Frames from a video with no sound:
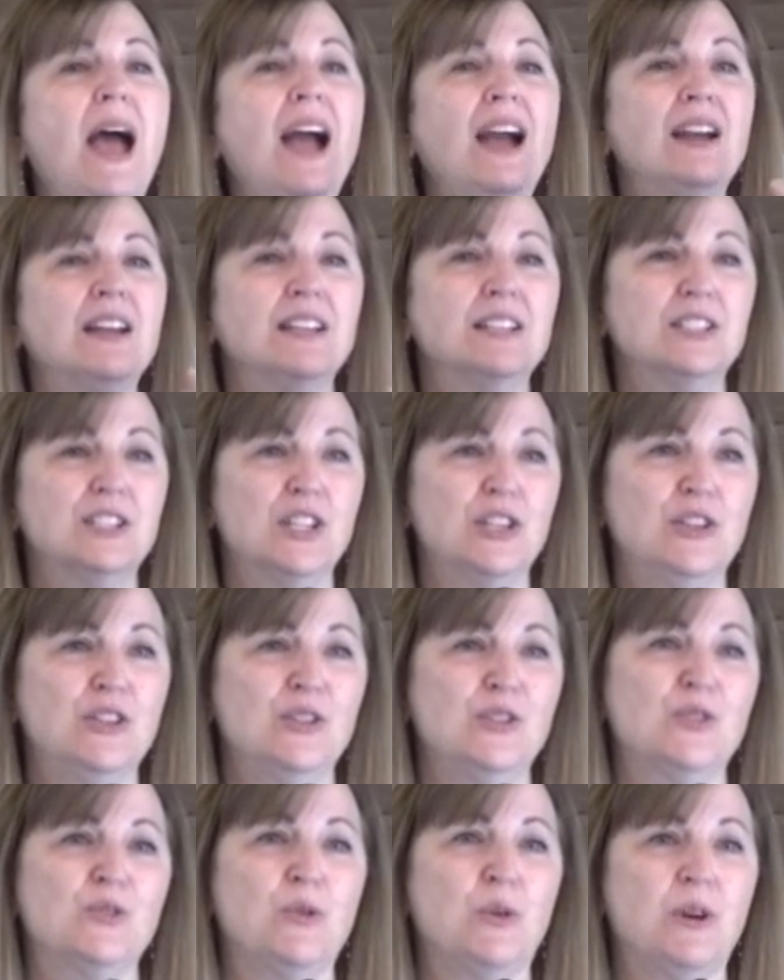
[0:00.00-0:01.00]
back to
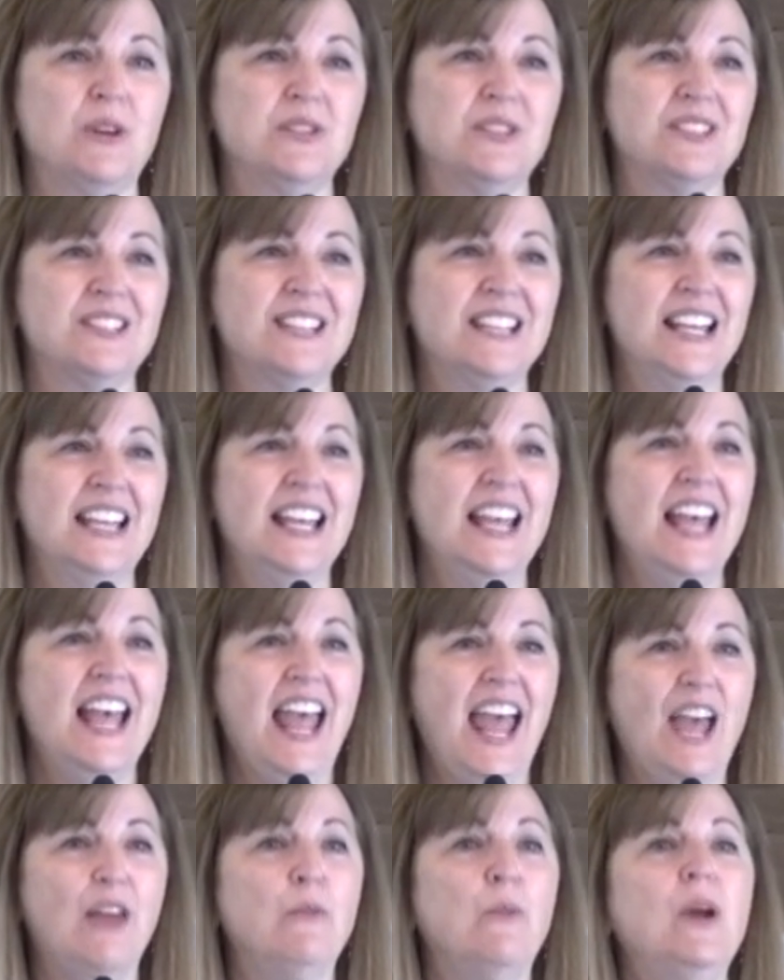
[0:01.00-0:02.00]
the source,
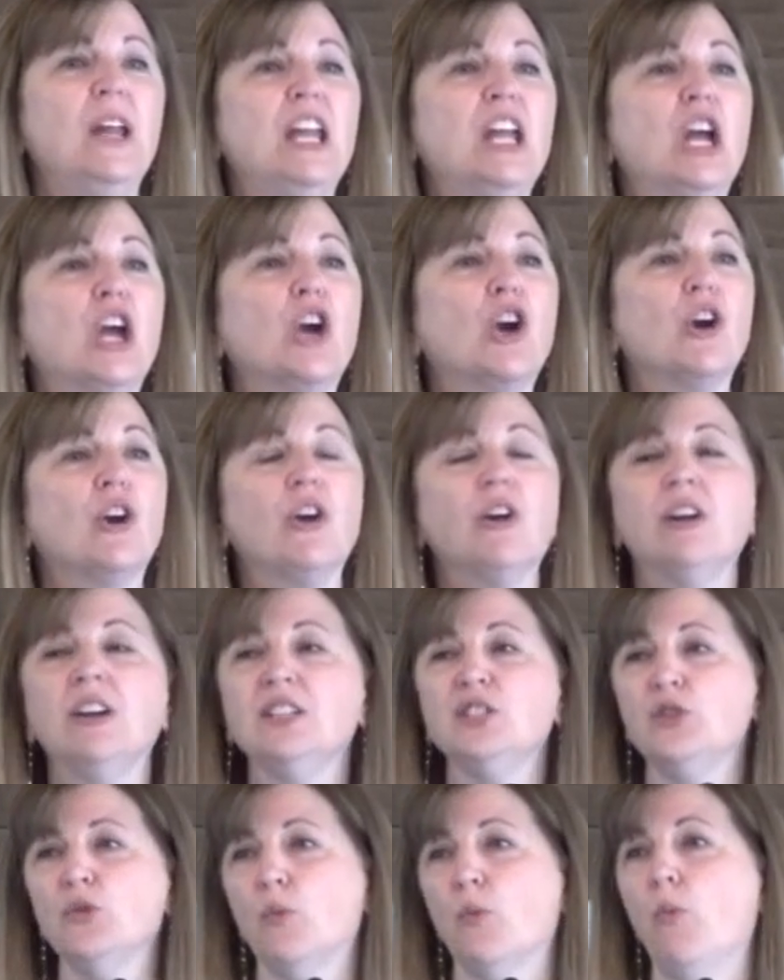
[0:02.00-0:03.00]
and we
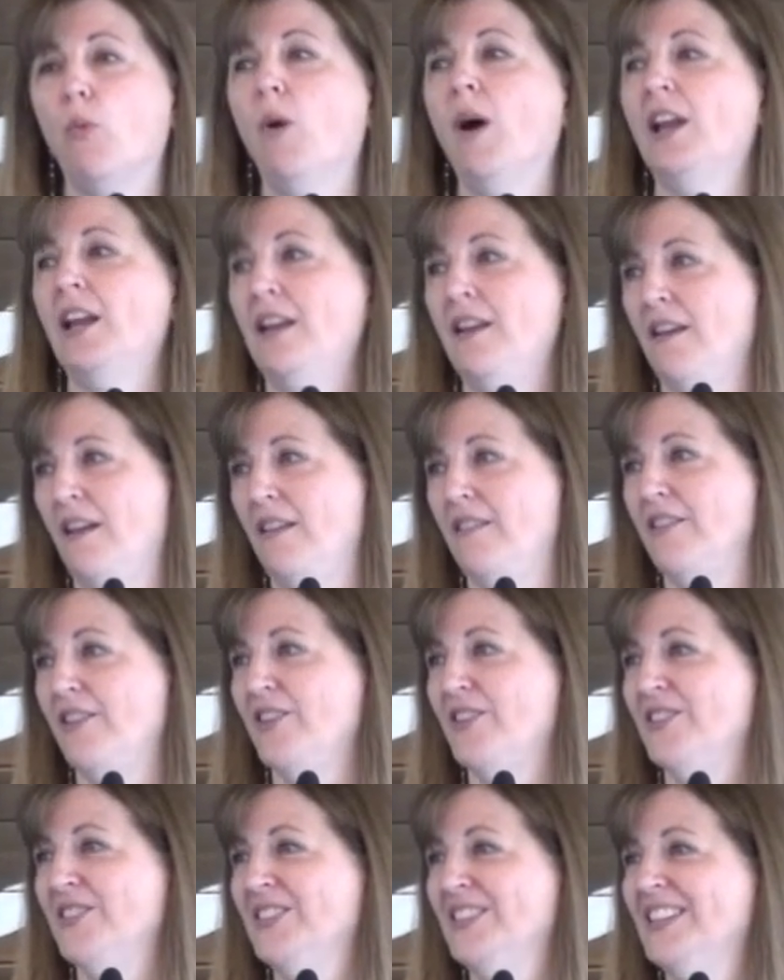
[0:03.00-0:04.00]
encourage one
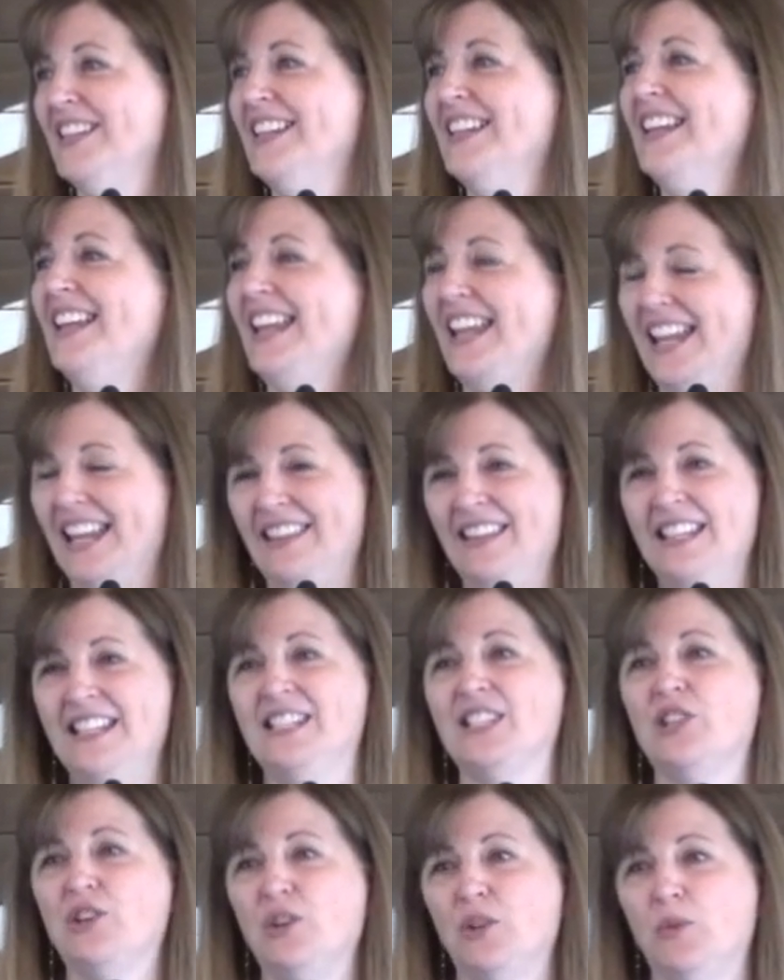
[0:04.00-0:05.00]
another in
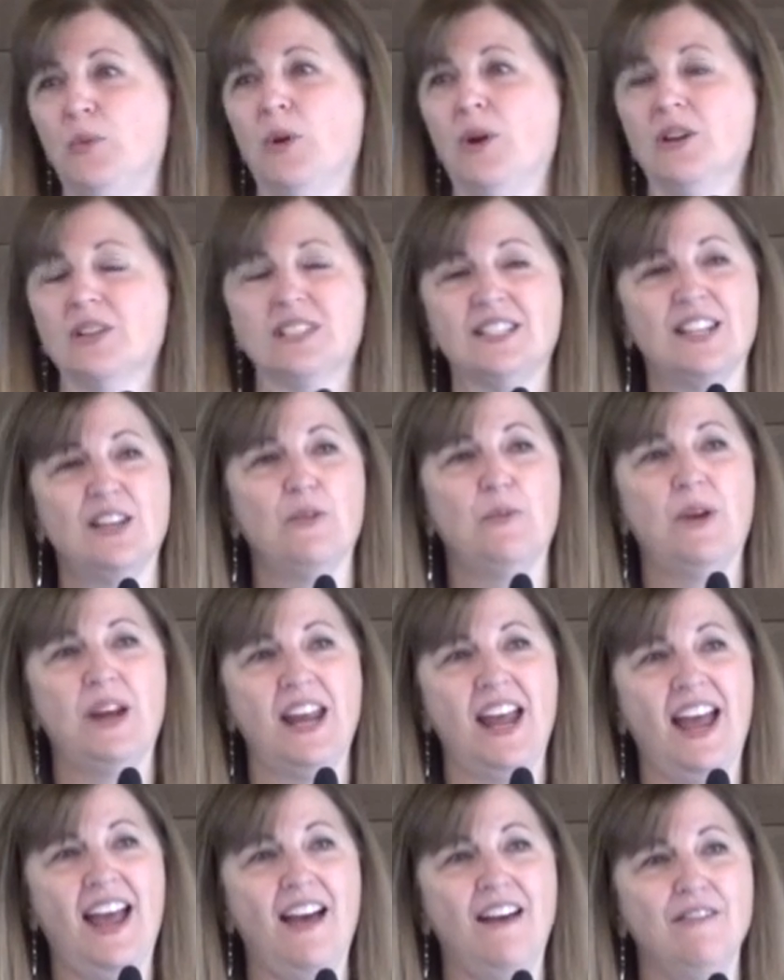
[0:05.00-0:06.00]
these good works that
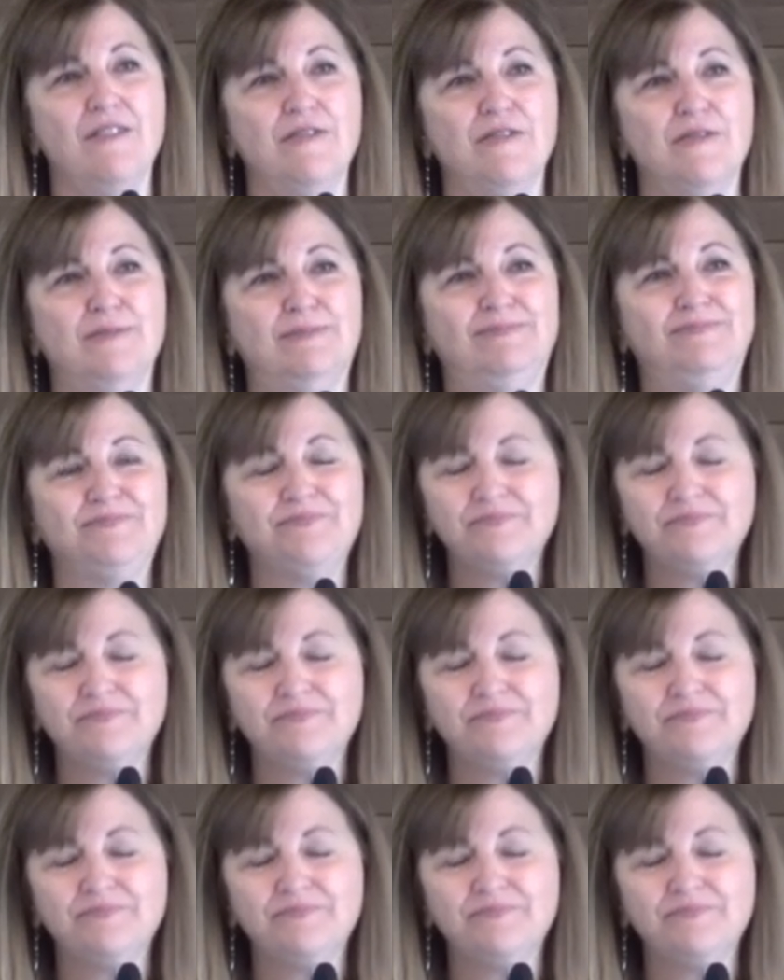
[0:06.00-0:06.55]
we have.